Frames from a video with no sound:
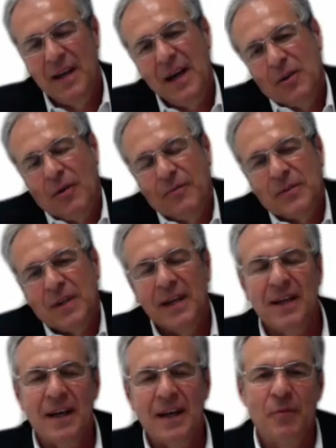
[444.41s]
And
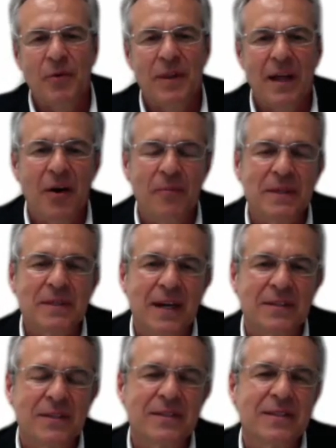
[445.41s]
obviously, with our
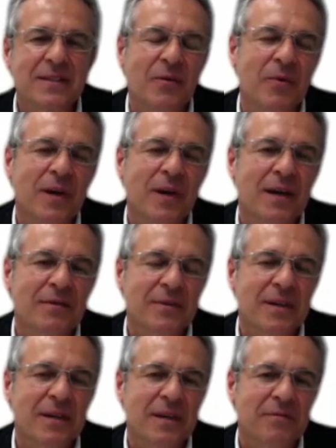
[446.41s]
massages, we have
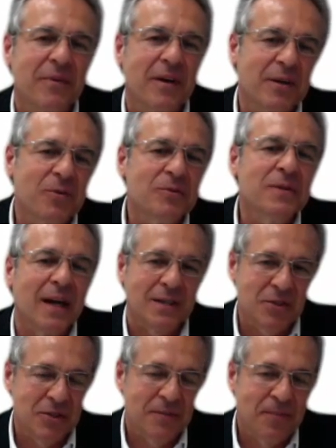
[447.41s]
a very good
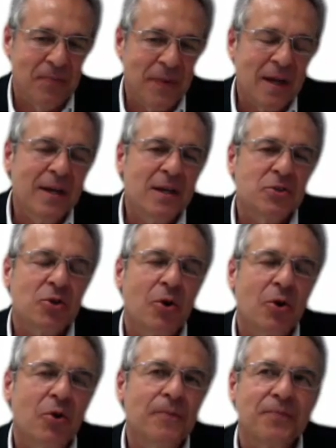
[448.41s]
touch.
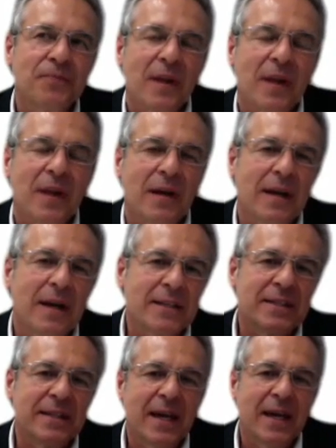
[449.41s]
So
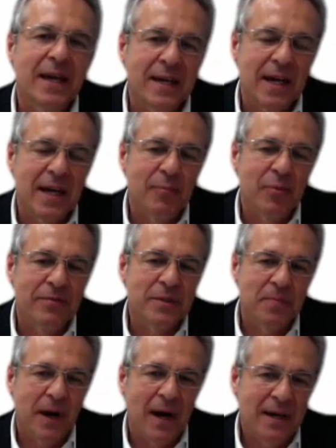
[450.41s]
let's take the example of a
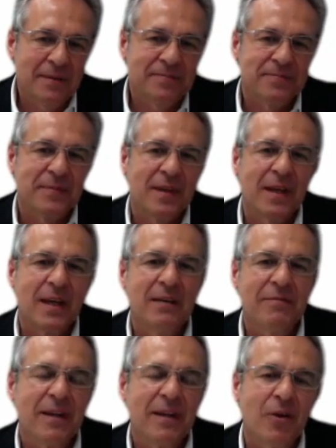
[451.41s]
spa.
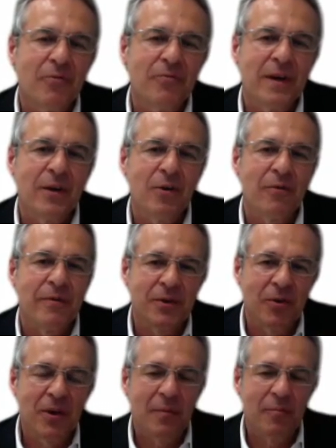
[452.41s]
Even the offering of a
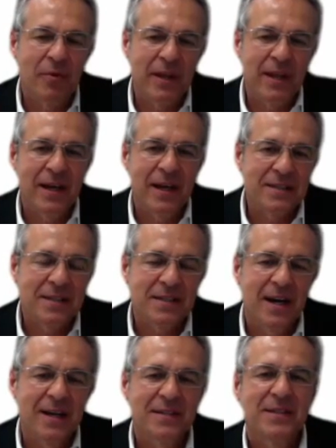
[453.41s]
yoga, breathing
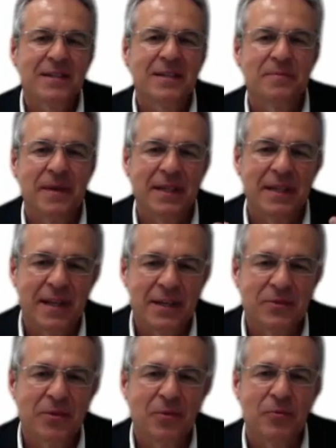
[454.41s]
exercises,
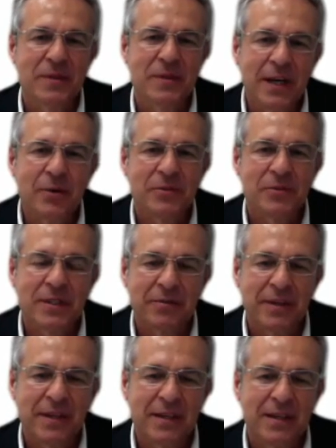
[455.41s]
meditation, we're still
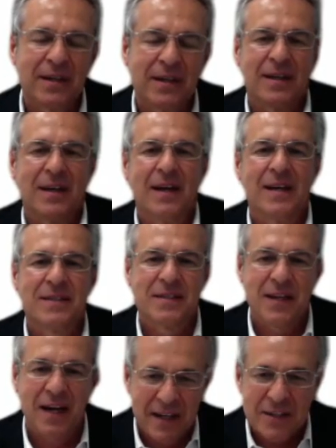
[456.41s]
considering as a
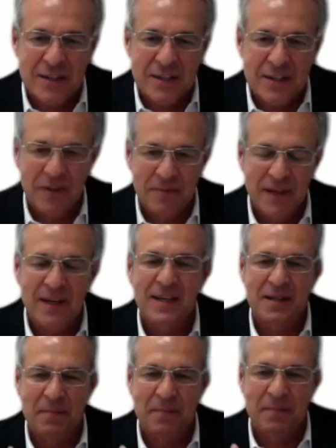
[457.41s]
science treatment,
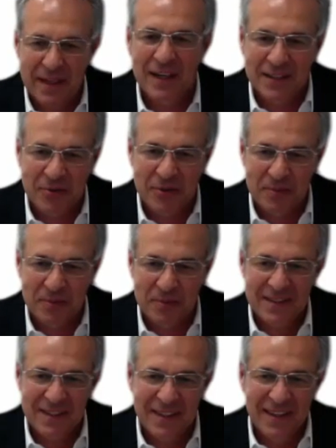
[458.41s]
as a medical
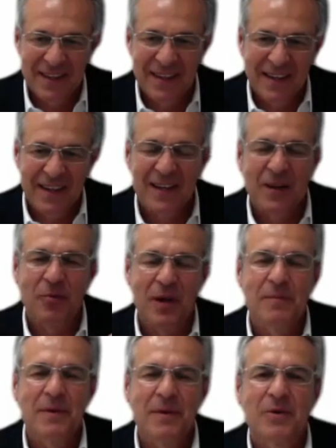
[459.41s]
treatment, in a way,
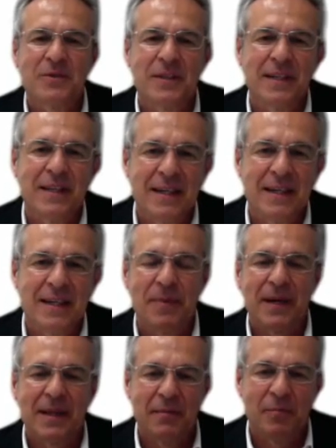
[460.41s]
because it does
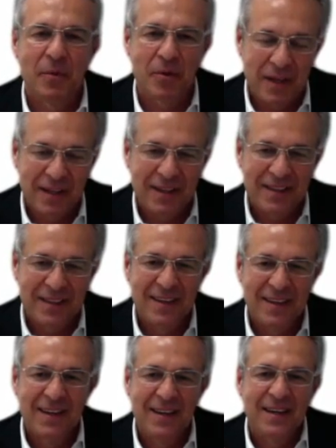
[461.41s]
impact the body.
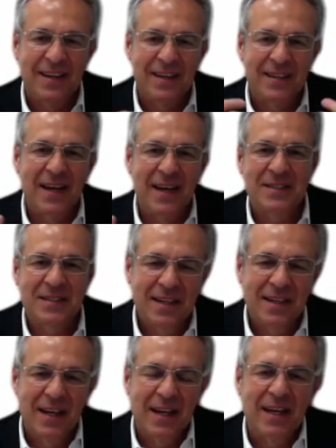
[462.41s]
It does.
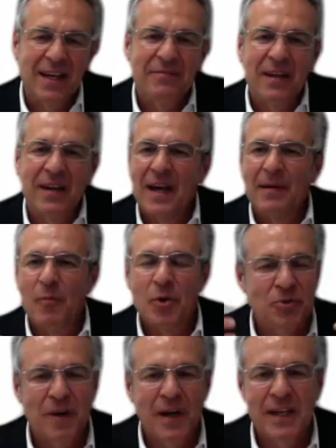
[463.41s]
Even
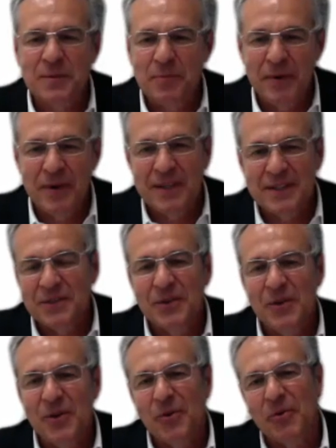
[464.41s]
emotional experiences,
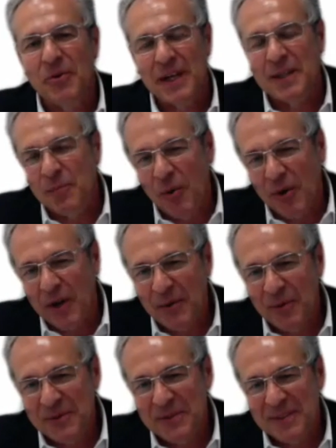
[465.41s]
create
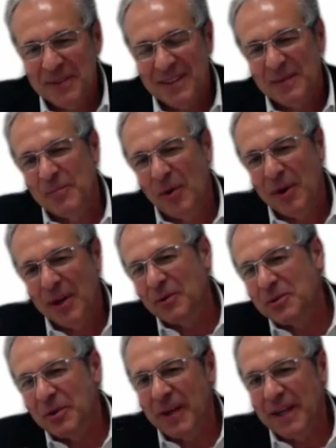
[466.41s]
molecules.
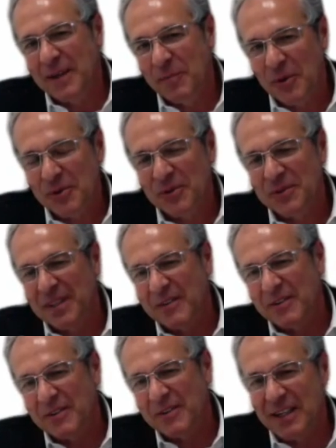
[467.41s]
Molecules create emotions. There
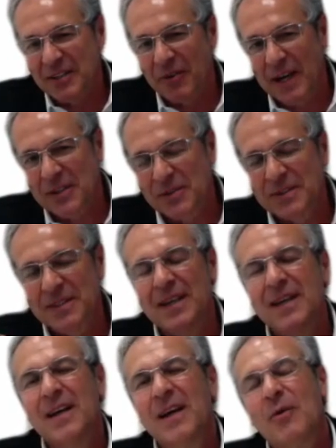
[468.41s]
is an interaction.
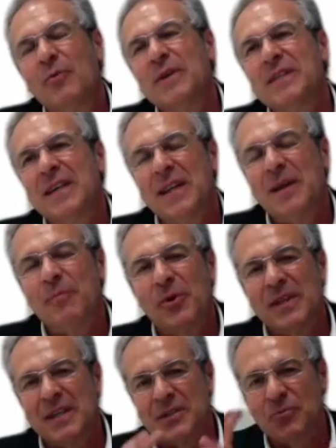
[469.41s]
We see the
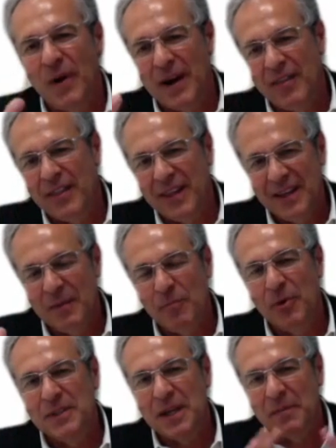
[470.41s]
body as one thing,
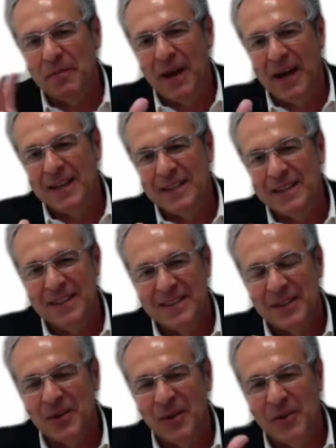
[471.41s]
body and mind,
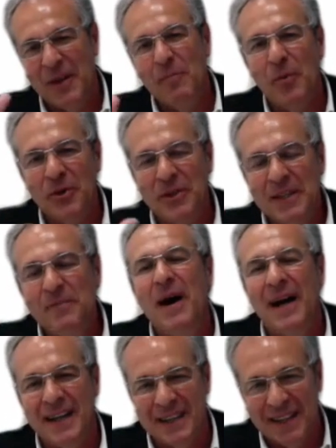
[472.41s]
the embodied
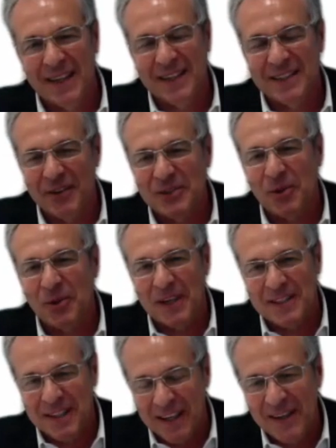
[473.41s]
mind, as Aristotle
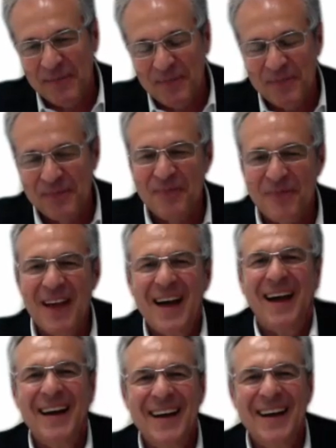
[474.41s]
say.
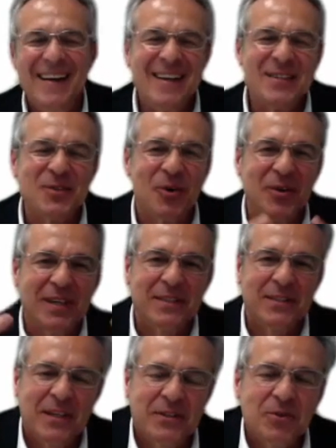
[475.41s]
So
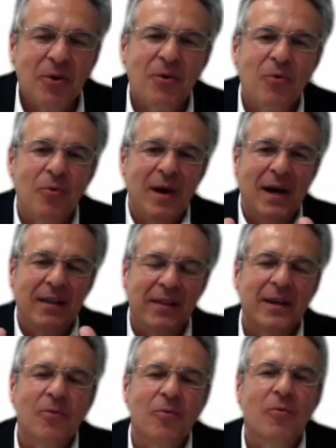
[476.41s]
it's all one
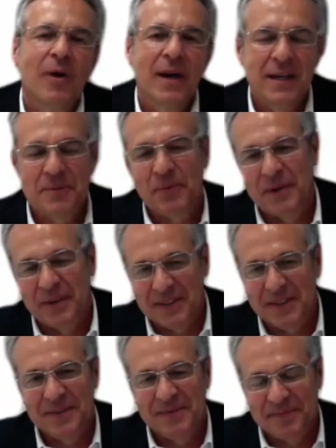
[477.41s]
thing, one
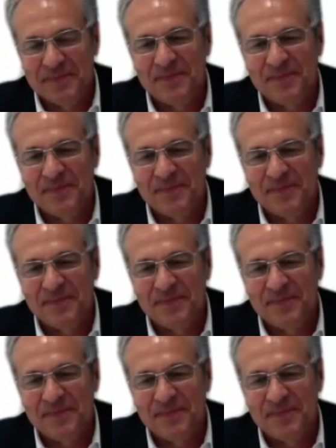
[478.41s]
experience.